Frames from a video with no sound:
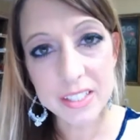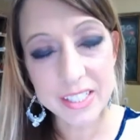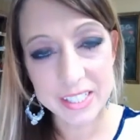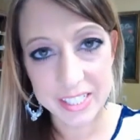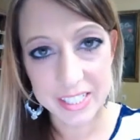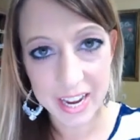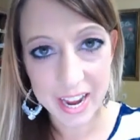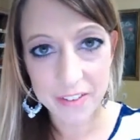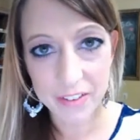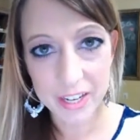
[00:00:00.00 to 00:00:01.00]
is Lisa
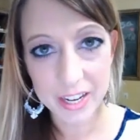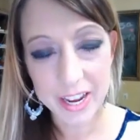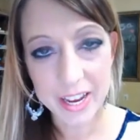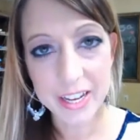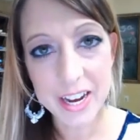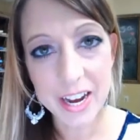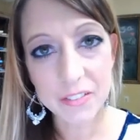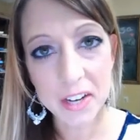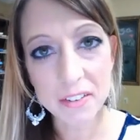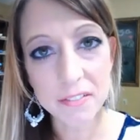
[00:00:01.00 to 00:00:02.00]
Haven, and
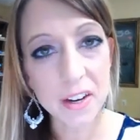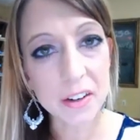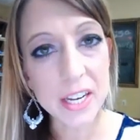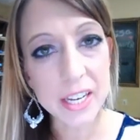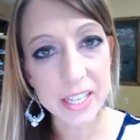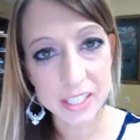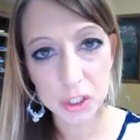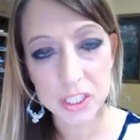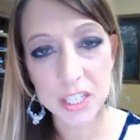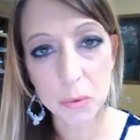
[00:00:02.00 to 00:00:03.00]
I've got a very
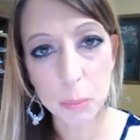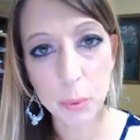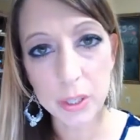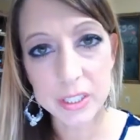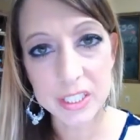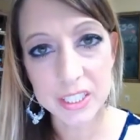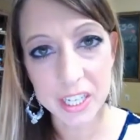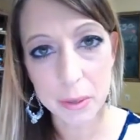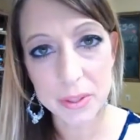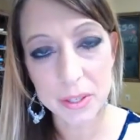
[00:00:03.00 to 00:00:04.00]
interesting report to
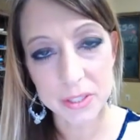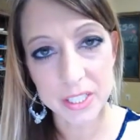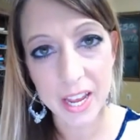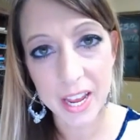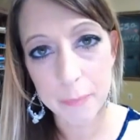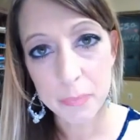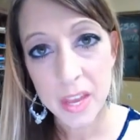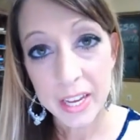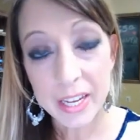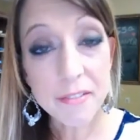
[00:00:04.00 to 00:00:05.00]
share with you today.
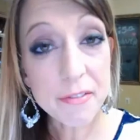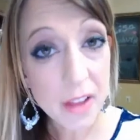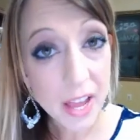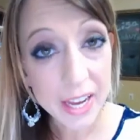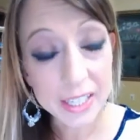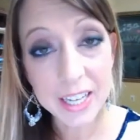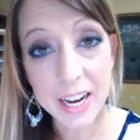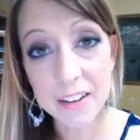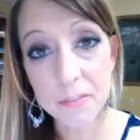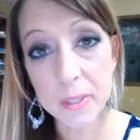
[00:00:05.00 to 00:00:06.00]
In fact,
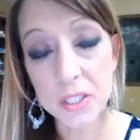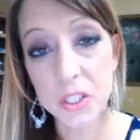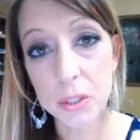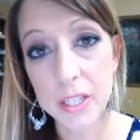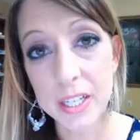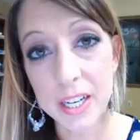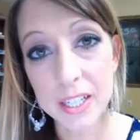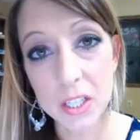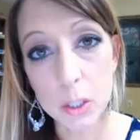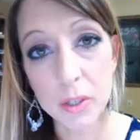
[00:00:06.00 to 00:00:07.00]
I've been doing a
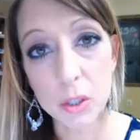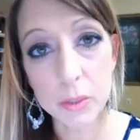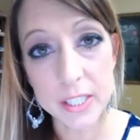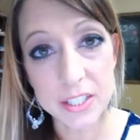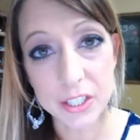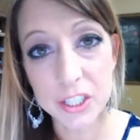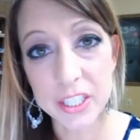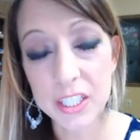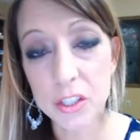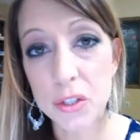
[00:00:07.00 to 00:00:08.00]
little bit of research
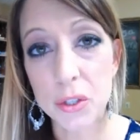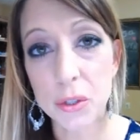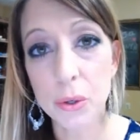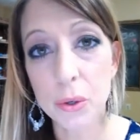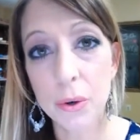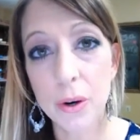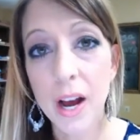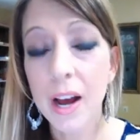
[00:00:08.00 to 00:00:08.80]
into